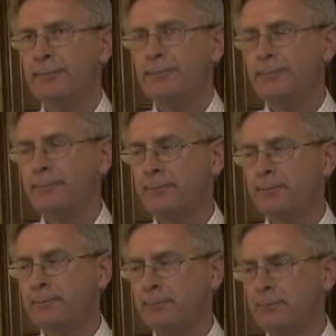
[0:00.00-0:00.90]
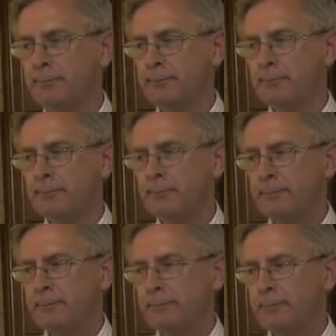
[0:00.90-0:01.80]

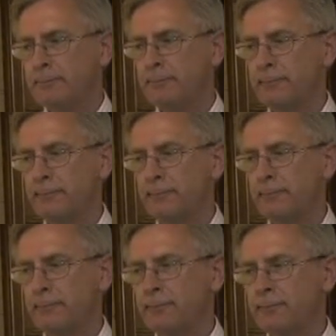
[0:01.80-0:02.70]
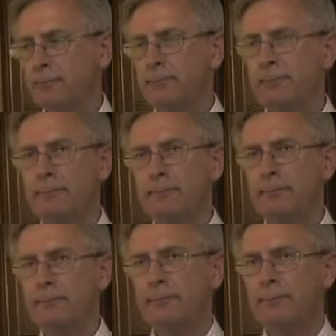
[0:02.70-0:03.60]

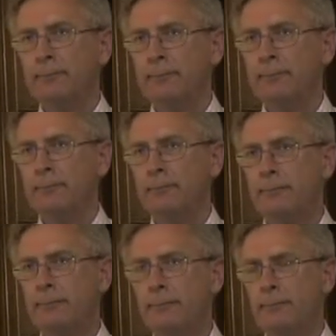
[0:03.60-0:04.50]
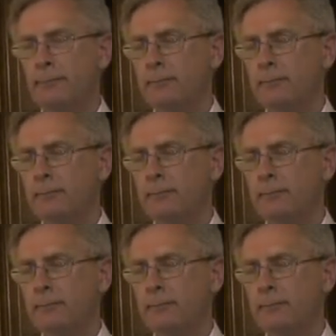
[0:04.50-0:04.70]
This person isn't speaking.